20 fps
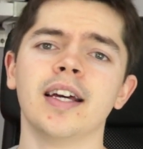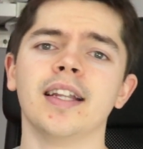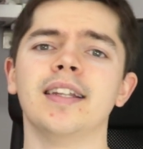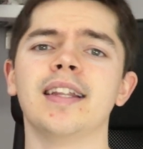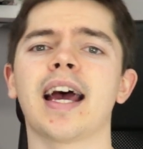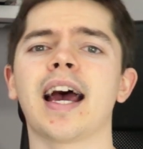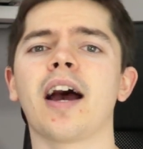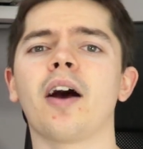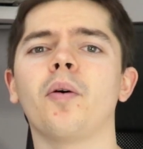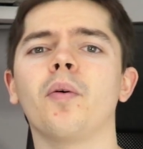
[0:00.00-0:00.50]

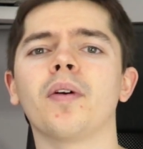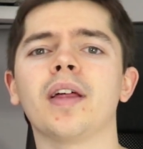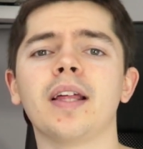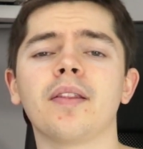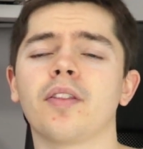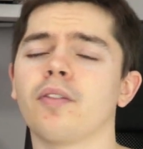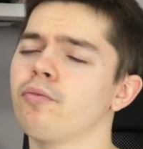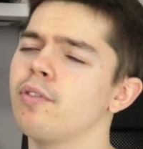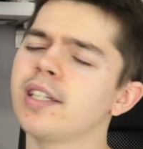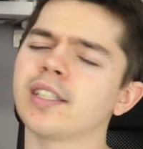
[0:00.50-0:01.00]
Now,
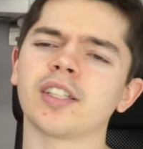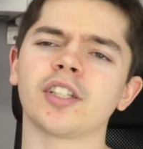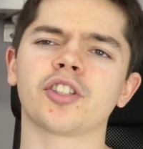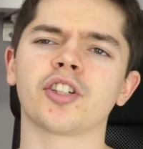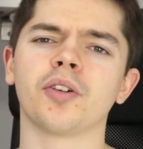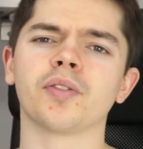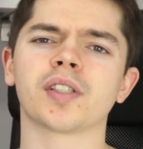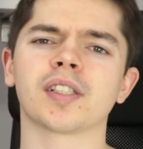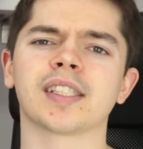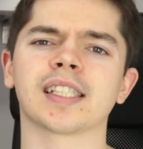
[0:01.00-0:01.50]
the reason I
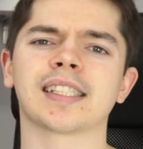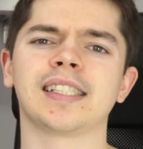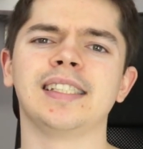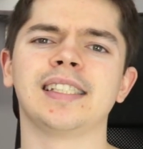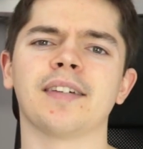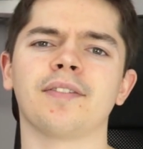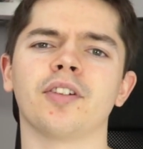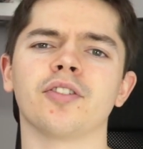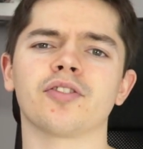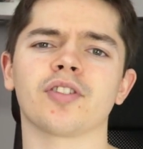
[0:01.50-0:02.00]
chose the
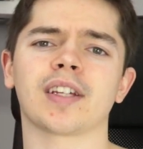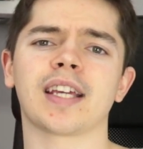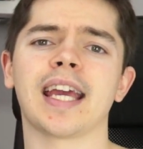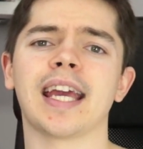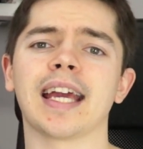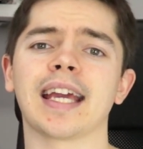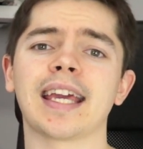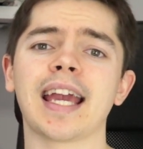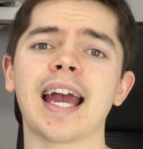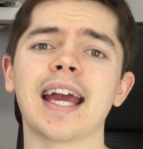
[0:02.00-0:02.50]

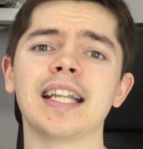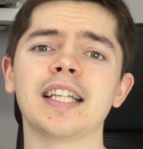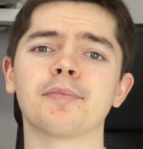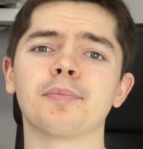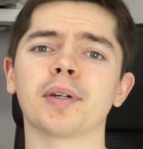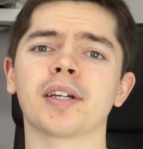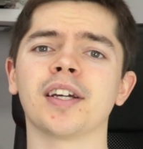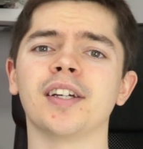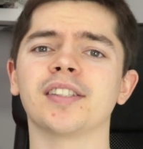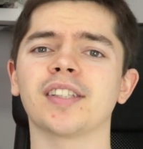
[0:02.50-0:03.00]
6700K again is
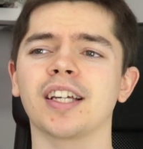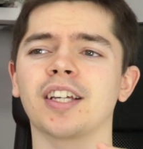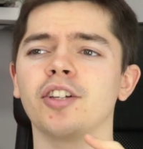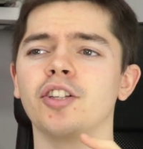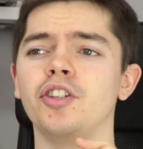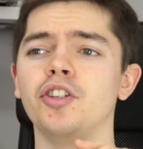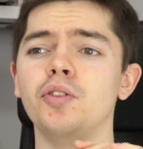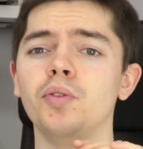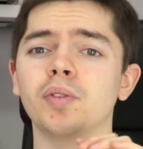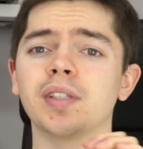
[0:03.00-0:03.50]
because I
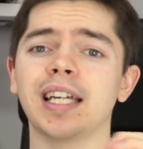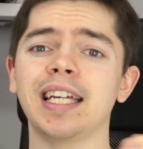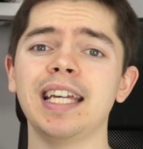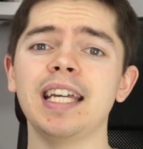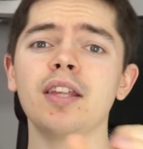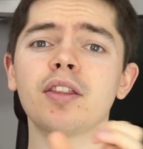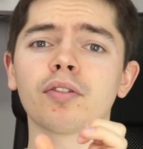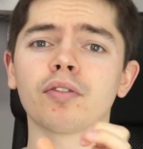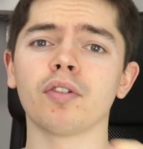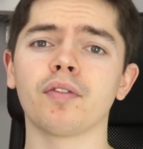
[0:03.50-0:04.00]
could use
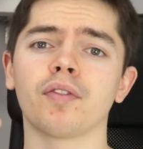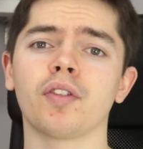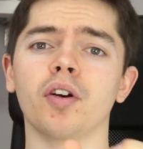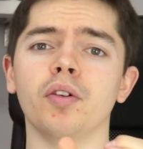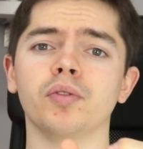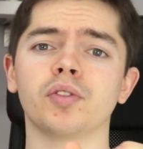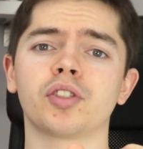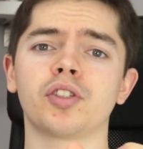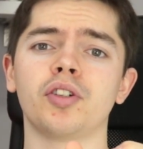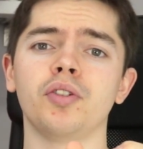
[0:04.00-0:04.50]
either of
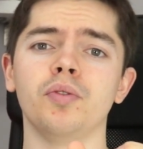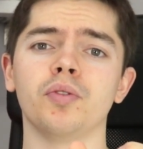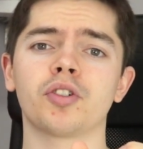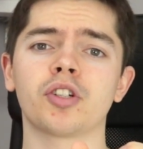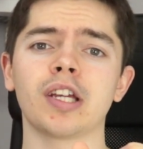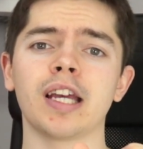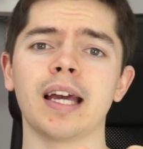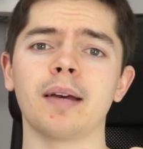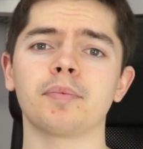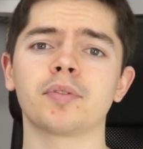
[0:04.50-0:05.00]
those two
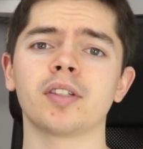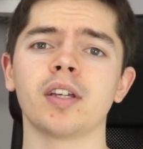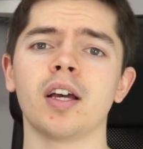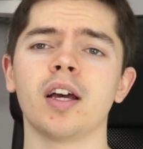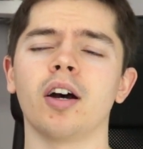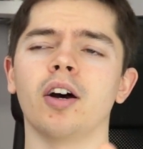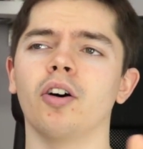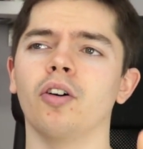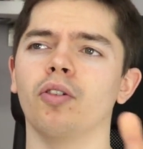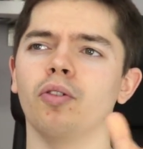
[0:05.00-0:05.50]
chips
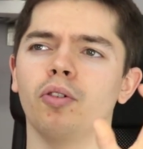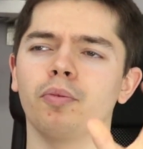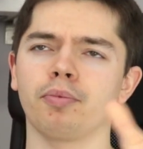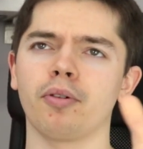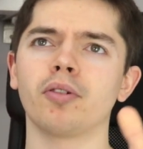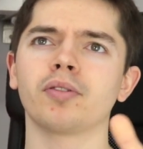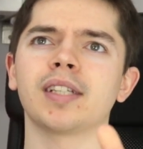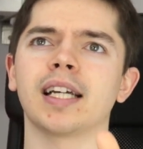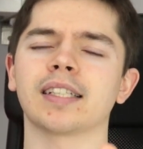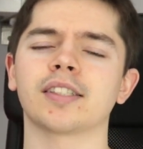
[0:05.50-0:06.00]
or
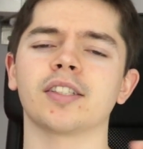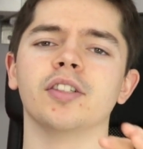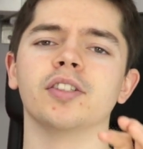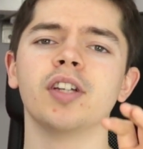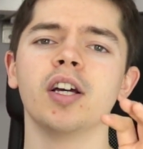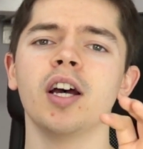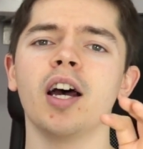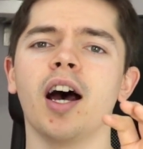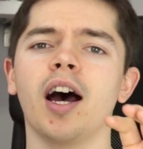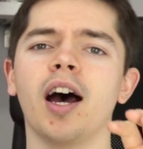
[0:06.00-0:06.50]

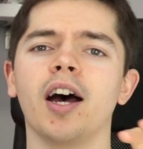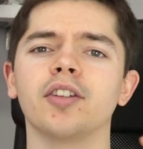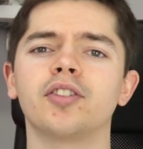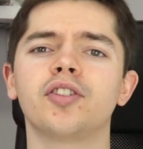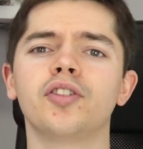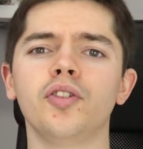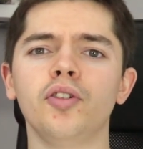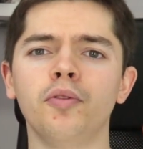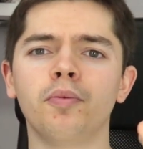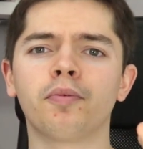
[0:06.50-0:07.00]
processors
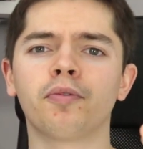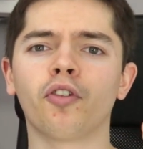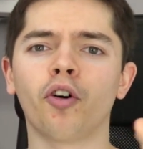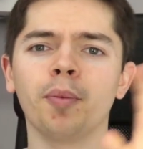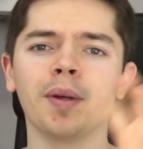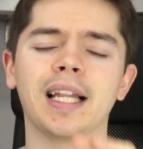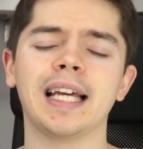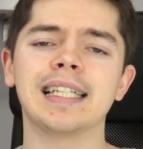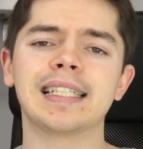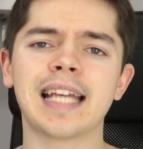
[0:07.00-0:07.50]
to
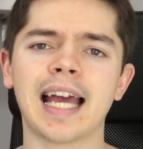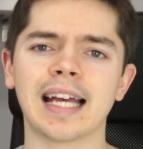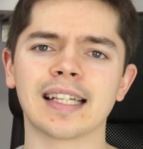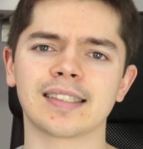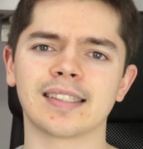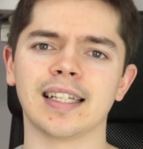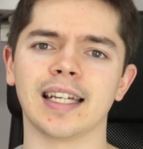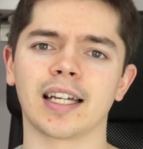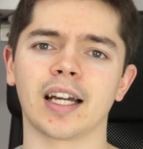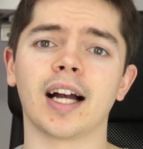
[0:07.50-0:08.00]
formulate
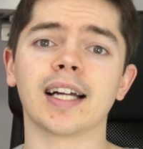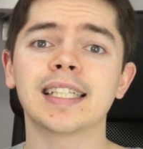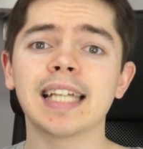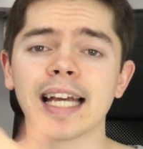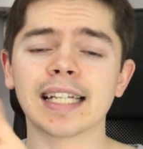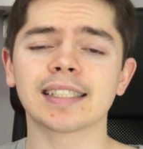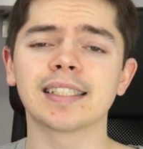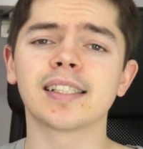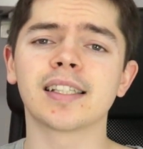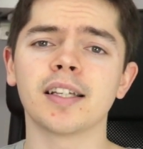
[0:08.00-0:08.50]
testing. I
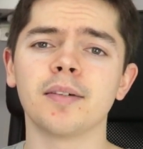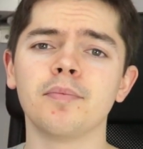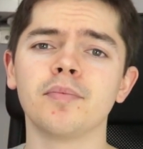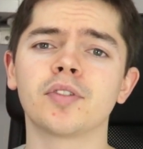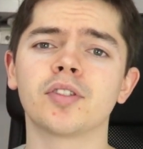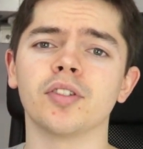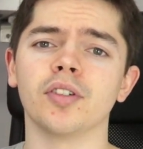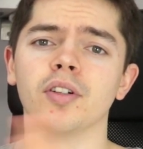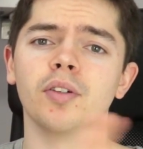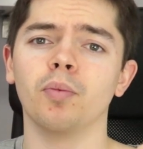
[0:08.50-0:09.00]
tested them
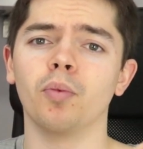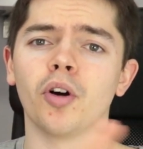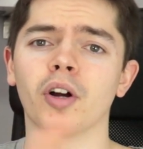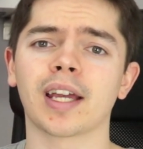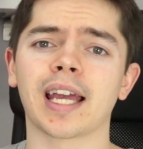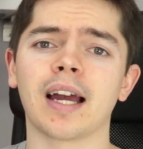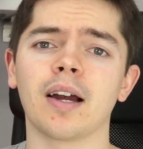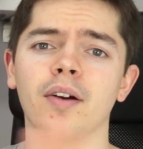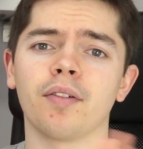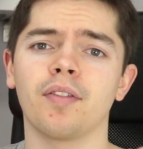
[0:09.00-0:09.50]
to
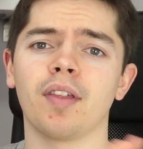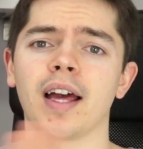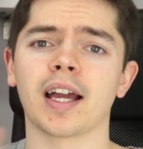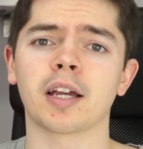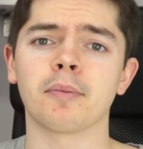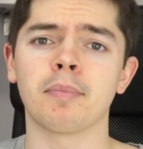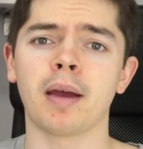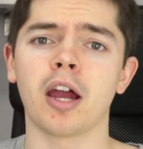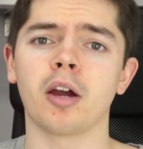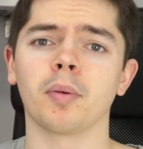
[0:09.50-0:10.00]
work out if they're
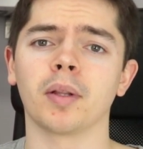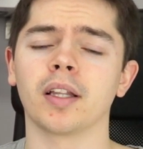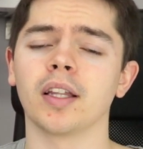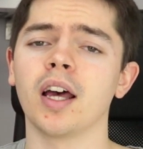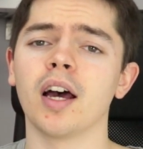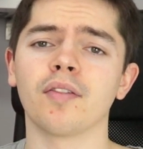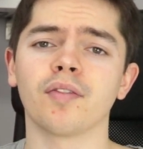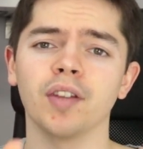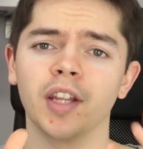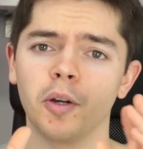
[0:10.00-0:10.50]
comparable
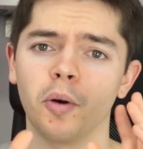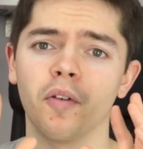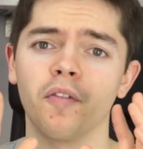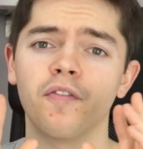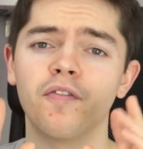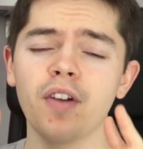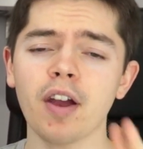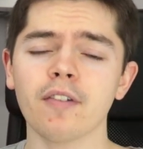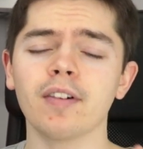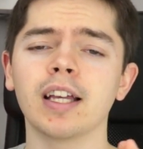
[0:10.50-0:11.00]
enough, and they were
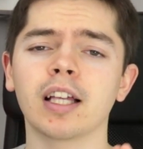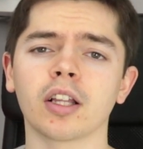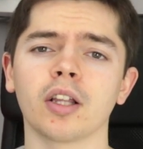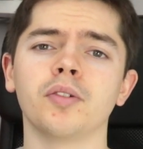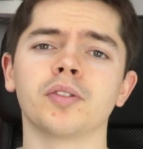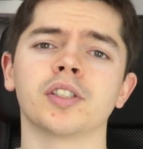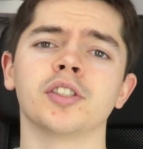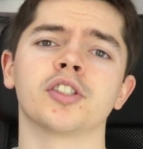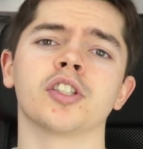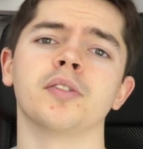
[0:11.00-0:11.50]
very
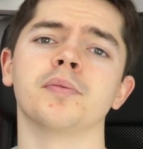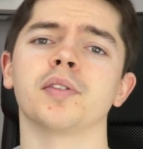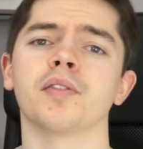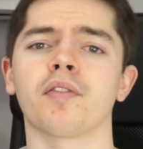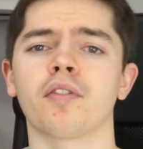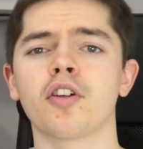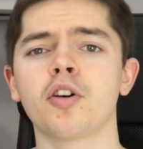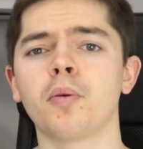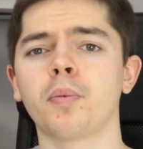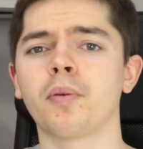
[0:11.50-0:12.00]
close in terms
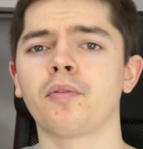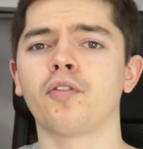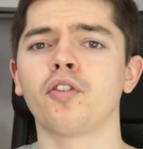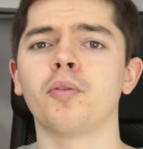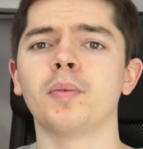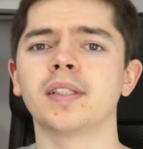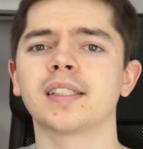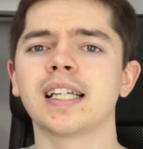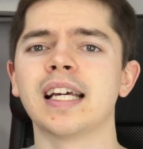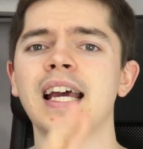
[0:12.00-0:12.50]
of thermal
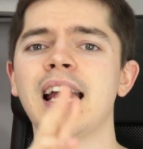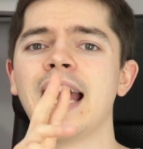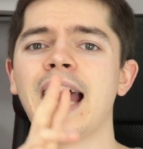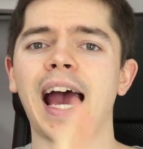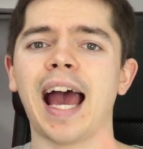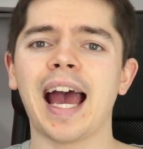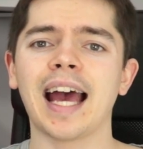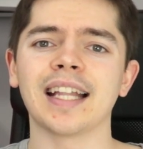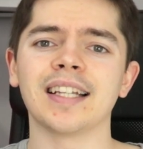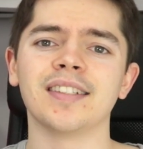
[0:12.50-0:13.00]
performance
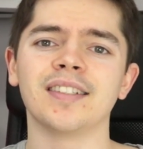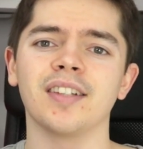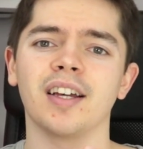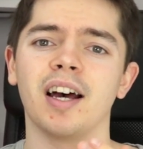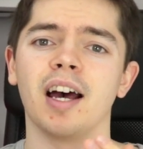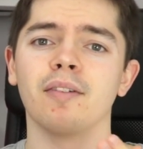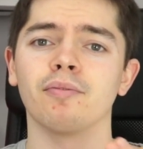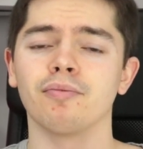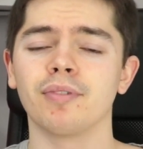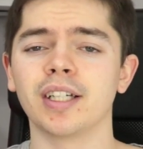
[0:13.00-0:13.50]
and
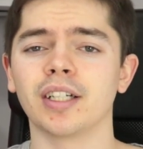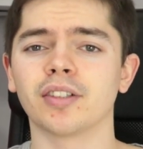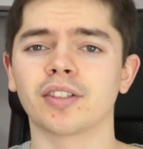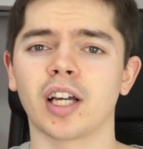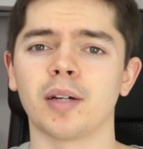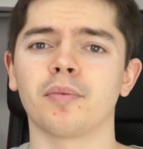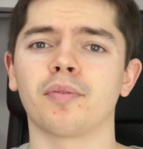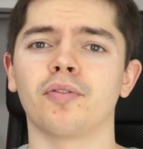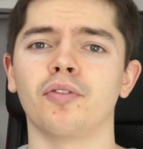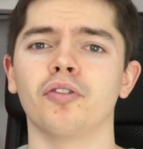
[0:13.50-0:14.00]

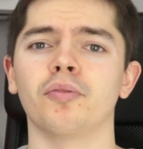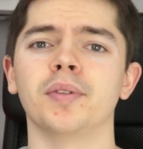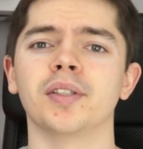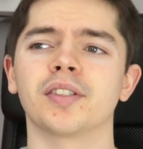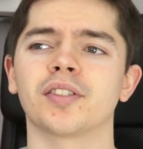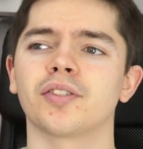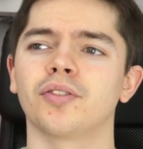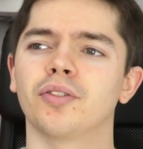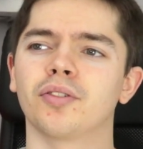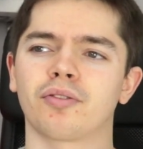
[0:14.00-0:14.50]
real-time
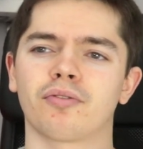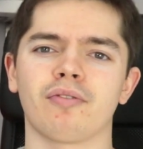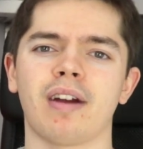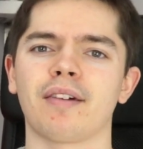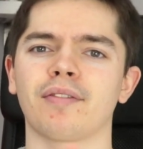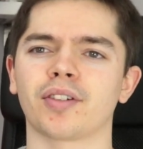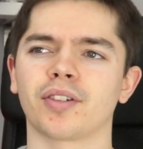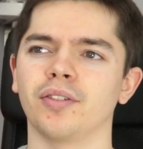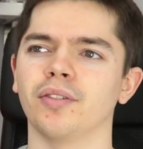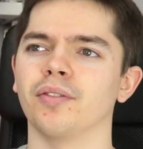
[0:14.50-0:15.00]
performance or
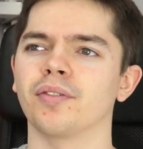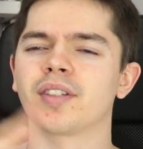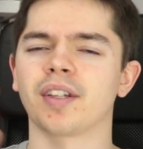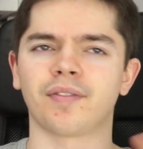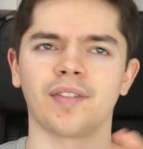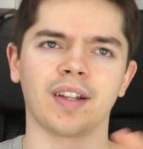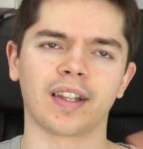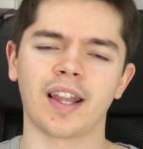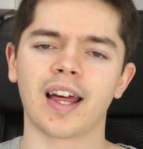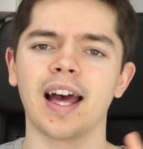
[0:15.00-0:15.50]
graphical
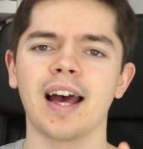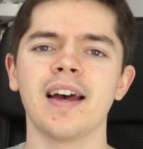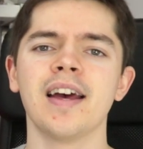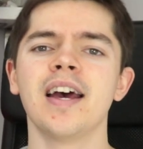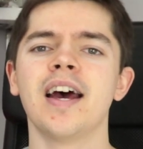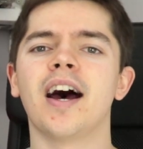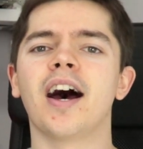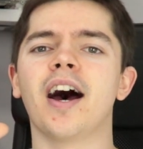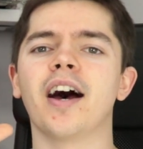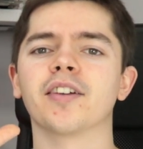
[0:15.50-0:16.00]
stuff like
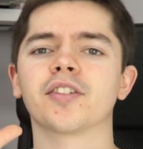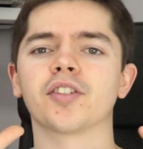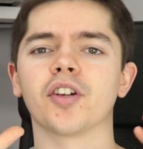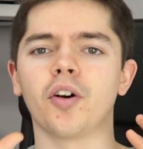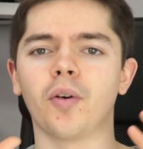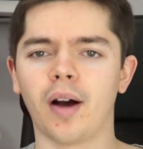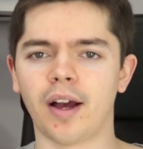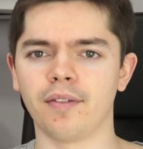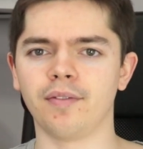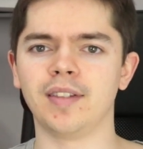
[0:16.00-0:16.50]
that,
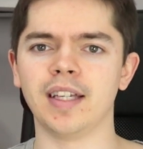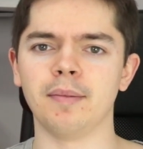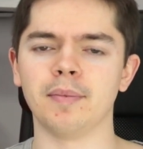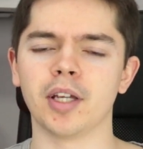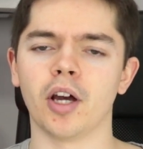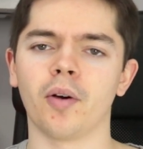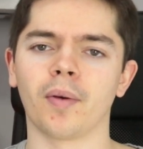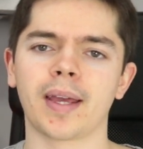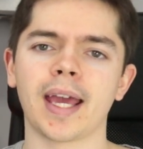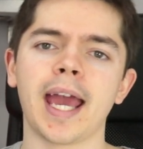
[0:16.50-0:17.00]
so I've
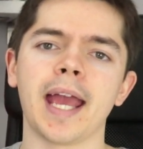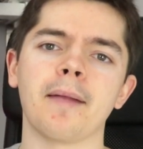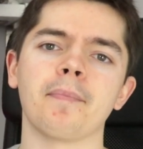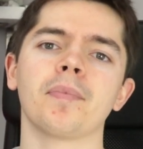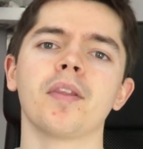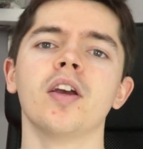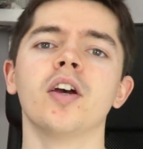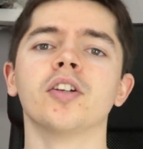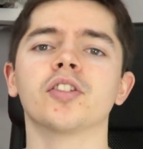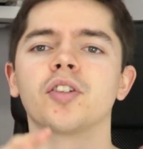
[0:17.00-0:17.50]
deemed it okay.